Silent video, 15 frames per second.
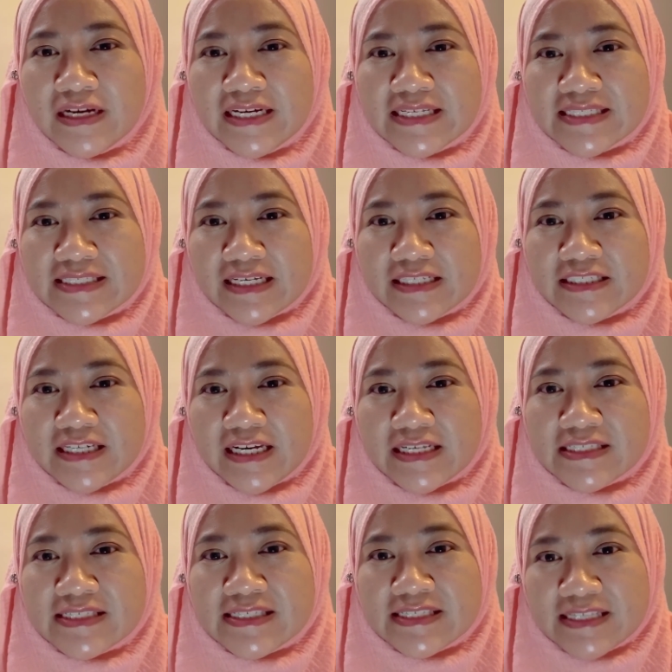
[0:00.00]
such as
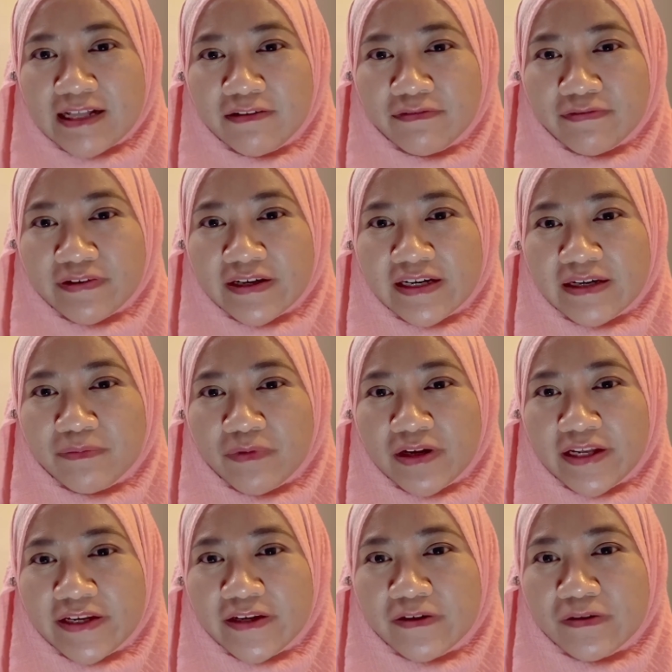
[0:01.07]
sulfur
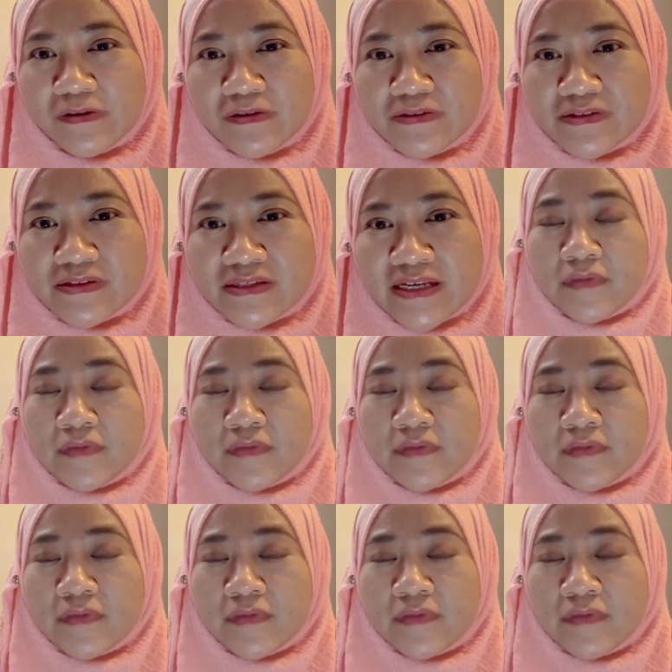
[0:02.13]
molecules,